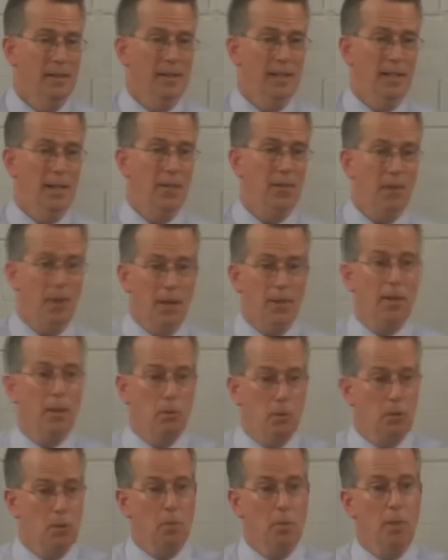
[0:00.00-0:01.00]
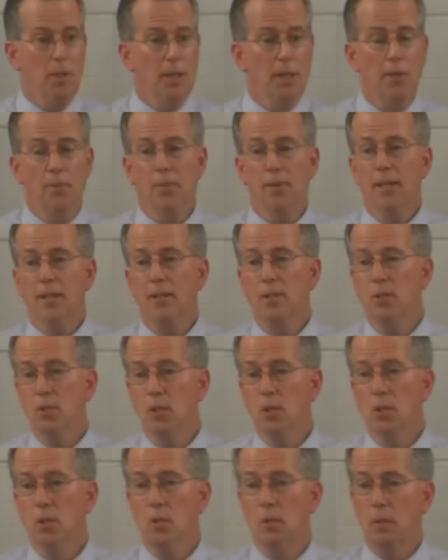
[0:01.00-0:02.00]
And I thought that was a pretty good thing to
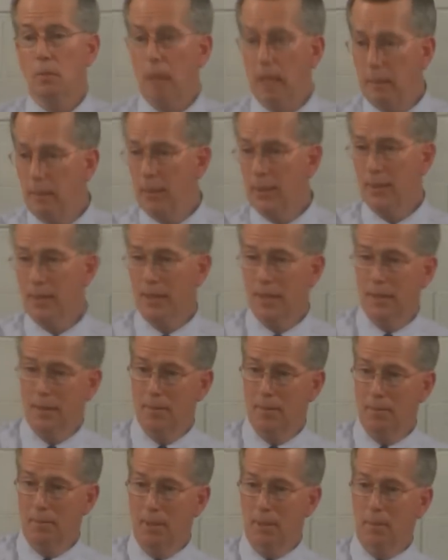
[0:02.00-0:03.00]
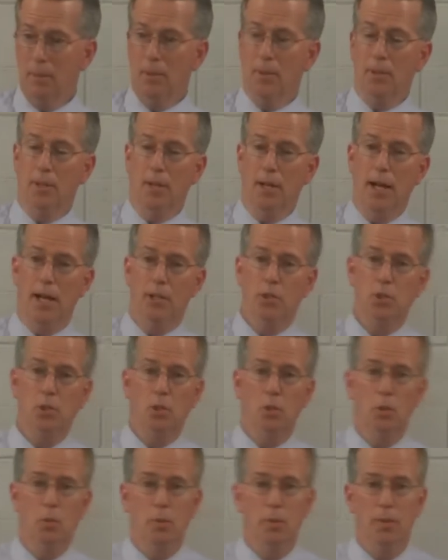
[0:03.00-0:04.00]
do, and maybe the people at the high
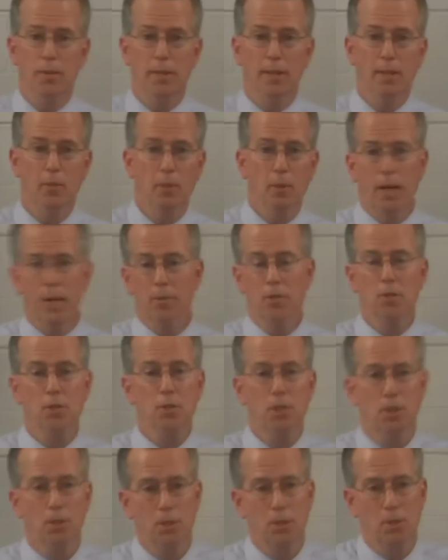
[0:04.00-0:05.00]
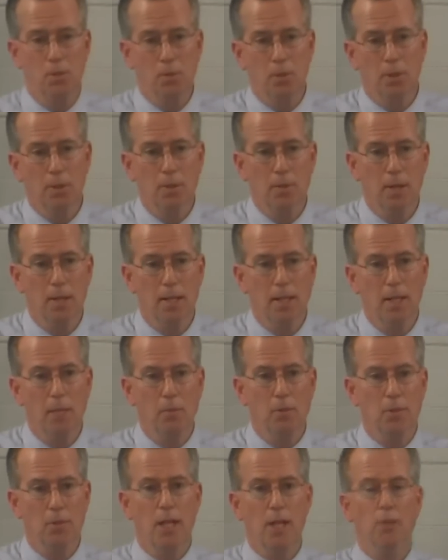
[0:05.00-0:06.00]
school would think, wow, this church is really trying to
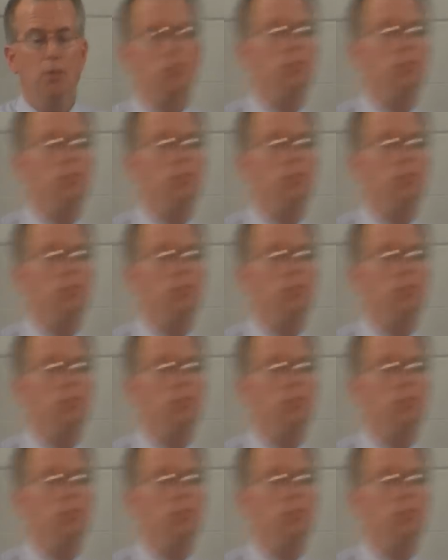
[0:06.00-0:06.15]
help us out,